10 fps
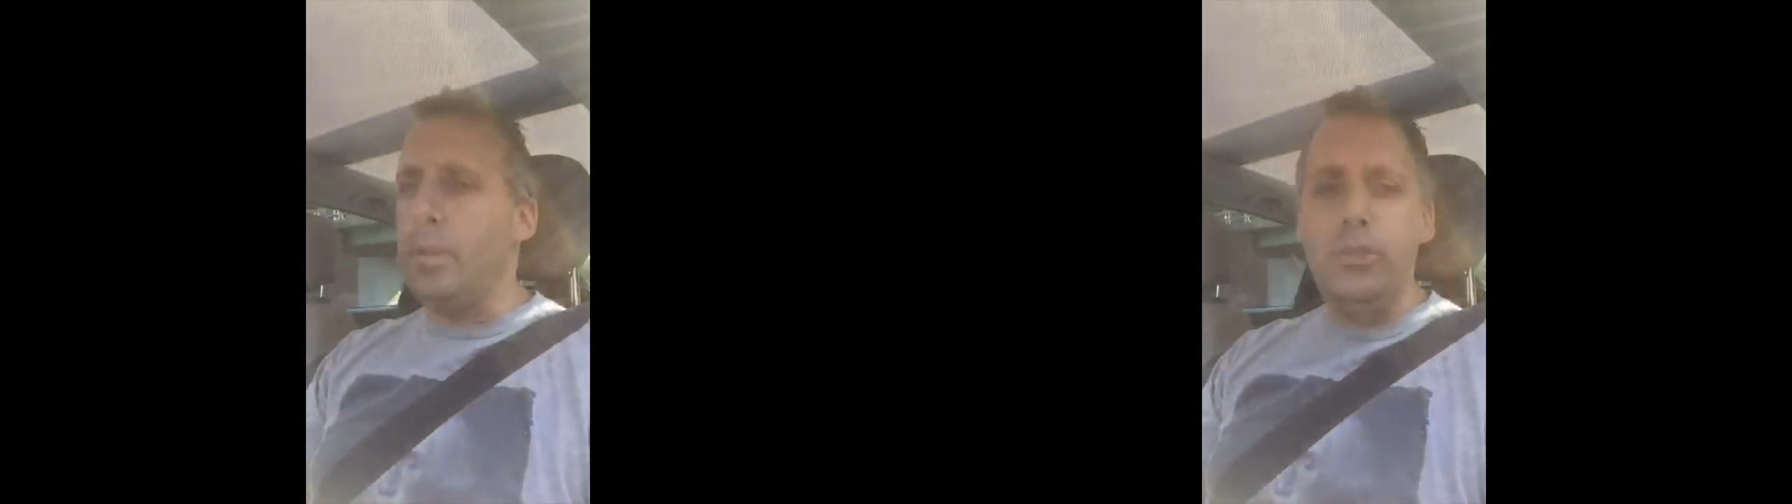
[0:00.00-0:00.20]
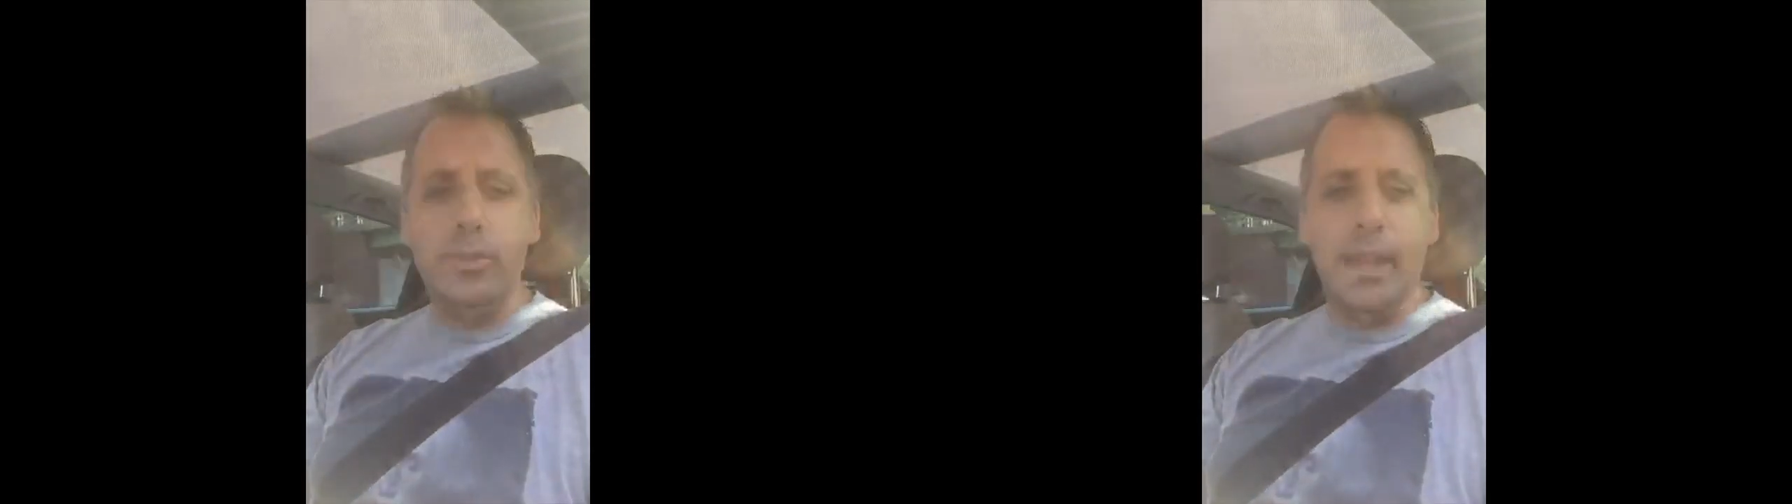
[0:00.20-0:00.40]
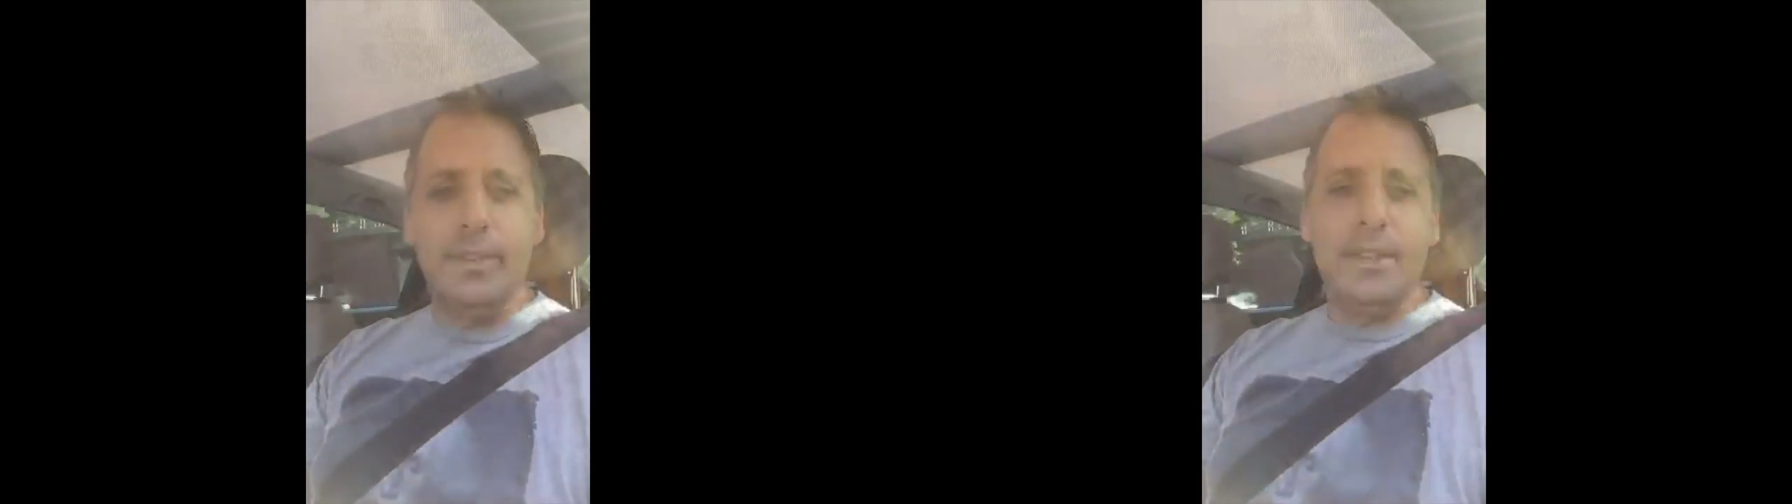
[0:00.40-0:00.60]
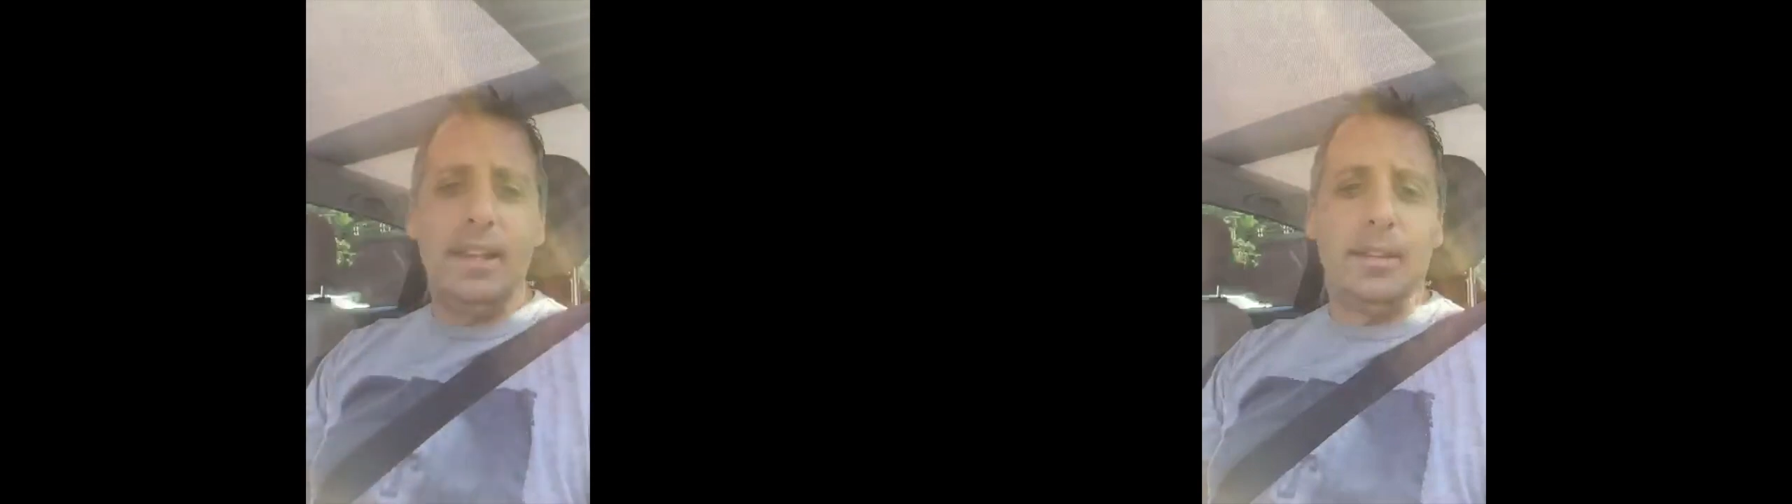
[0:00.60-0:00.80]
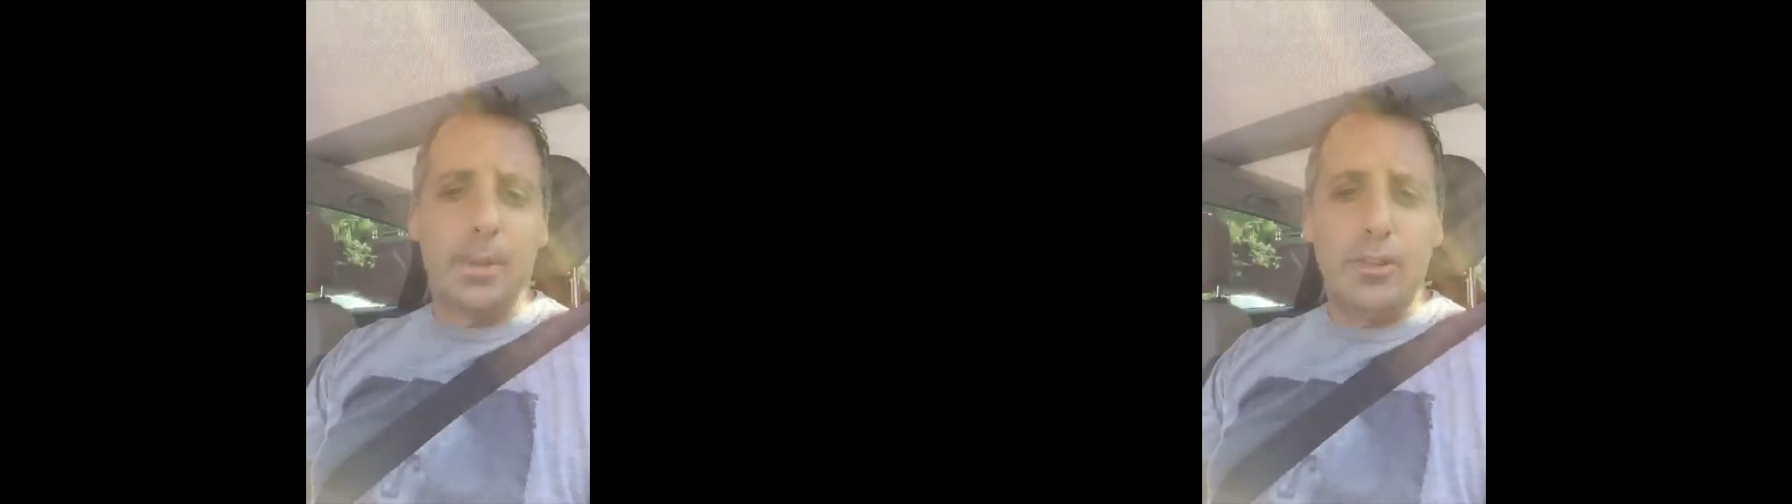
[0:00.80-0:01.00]
You can't
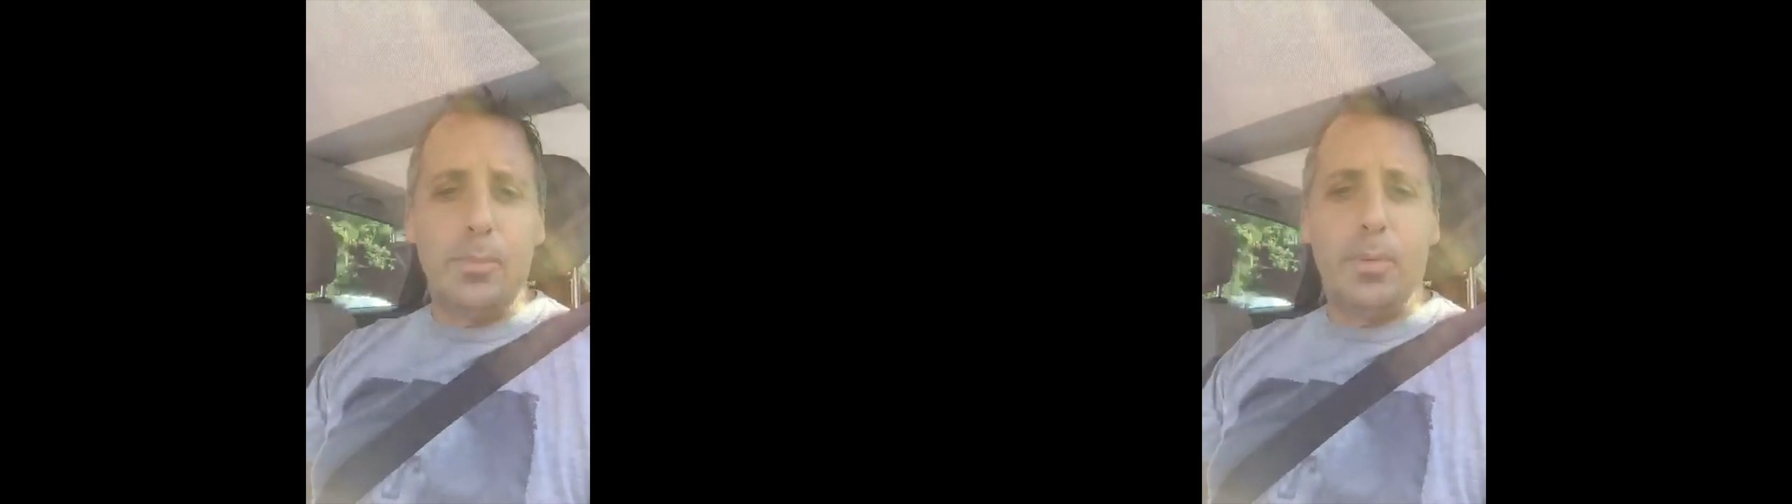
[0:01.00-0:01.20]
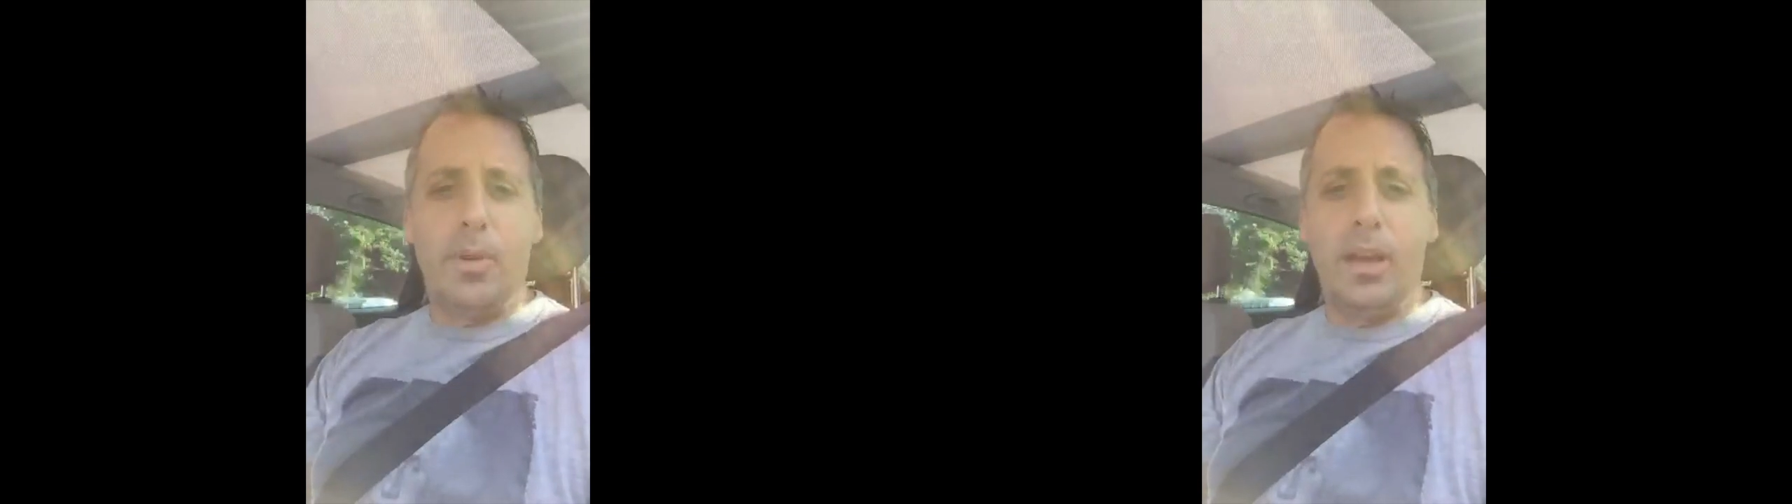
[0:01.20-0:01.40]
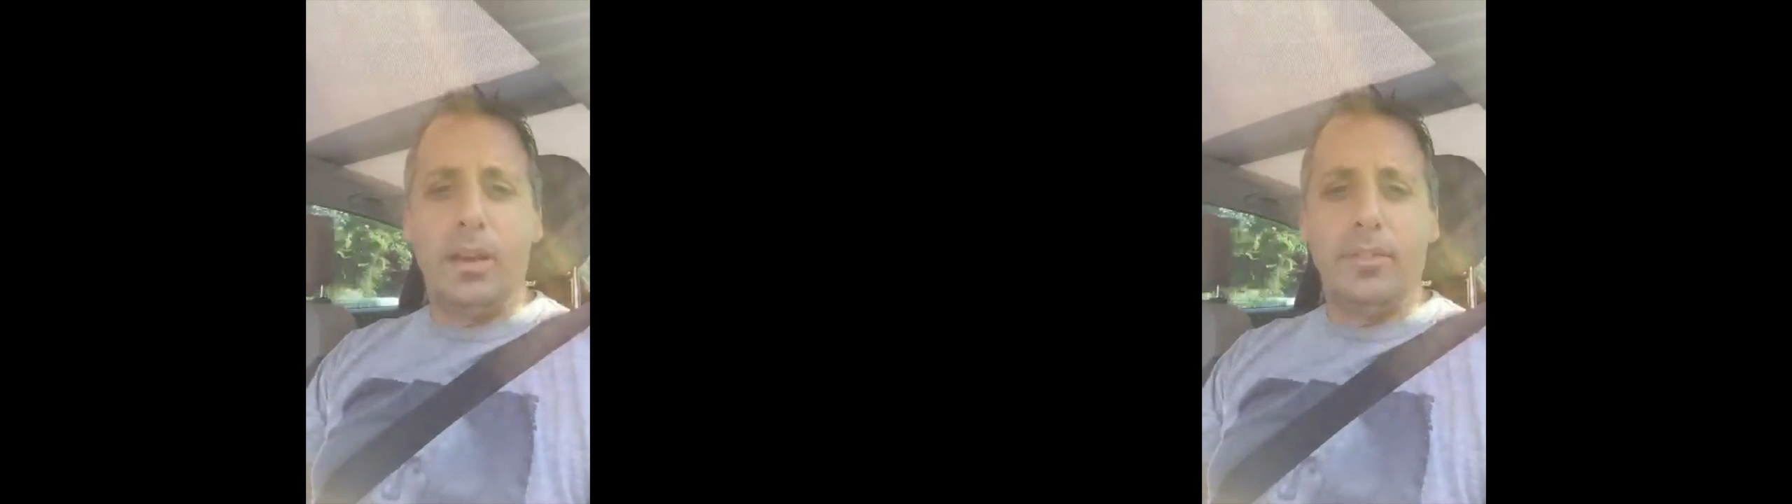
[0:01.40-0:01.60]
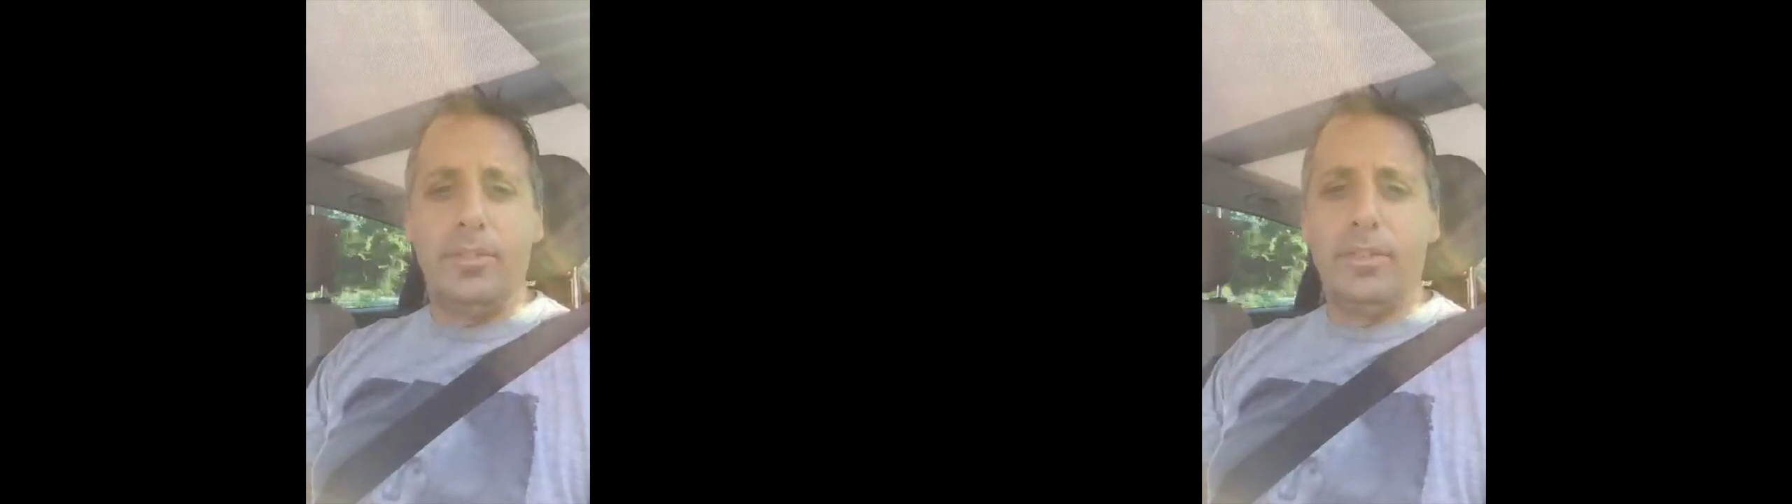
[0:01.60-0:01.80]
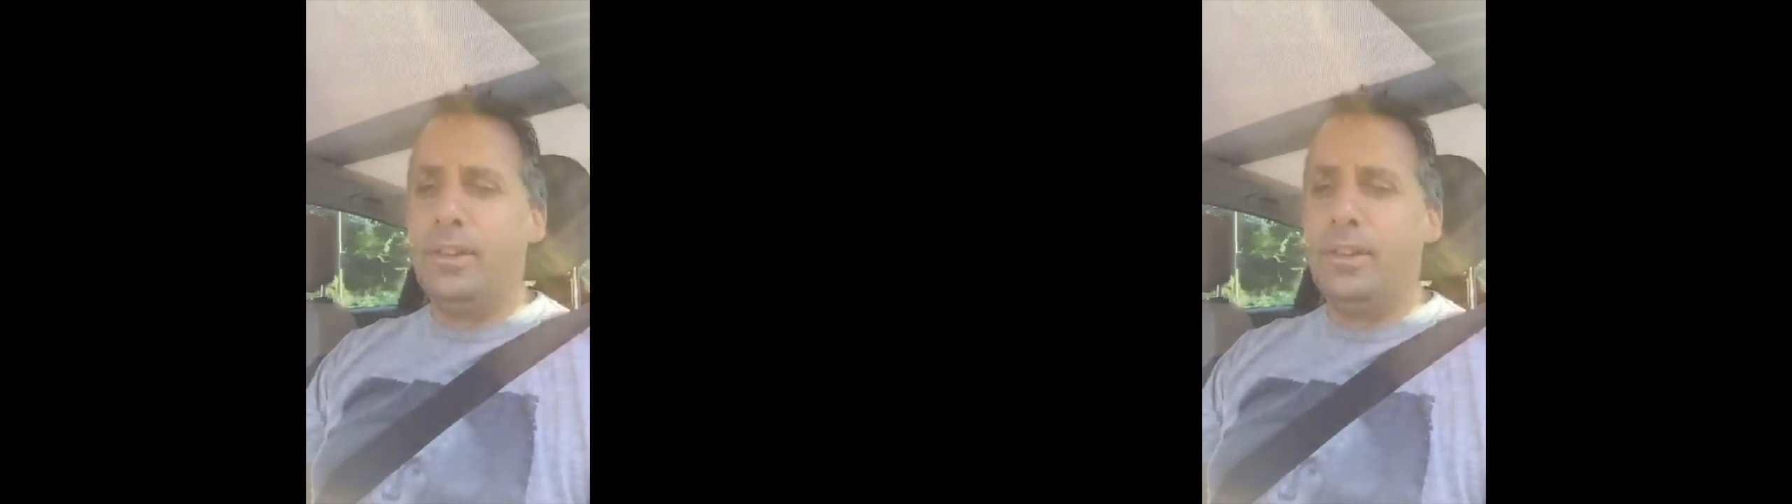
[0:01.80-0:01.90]
stand him. That's your prerogative.